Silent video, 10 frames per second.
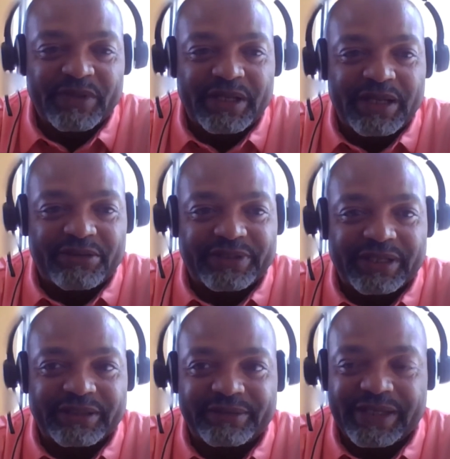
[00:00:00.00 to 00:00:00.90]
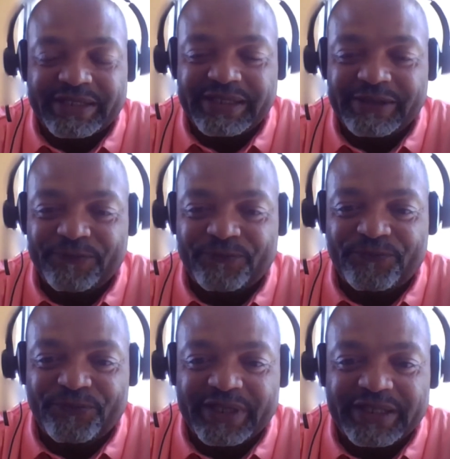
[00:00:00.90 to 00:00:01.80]
and I was like, "Is he
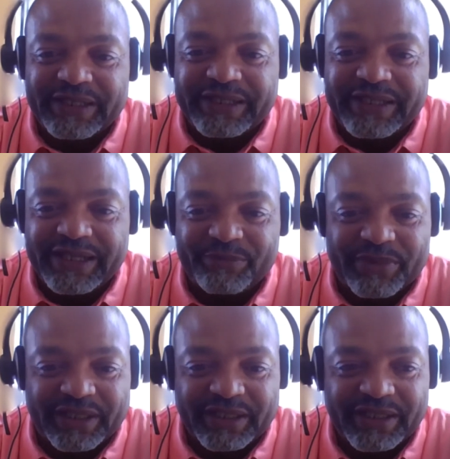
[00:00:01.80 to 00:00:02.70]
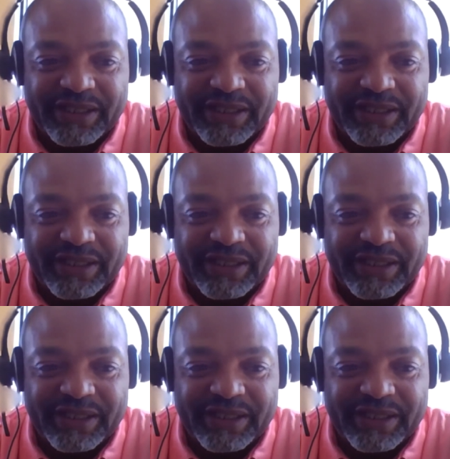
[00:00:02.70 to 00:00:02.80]
freaking kidding me?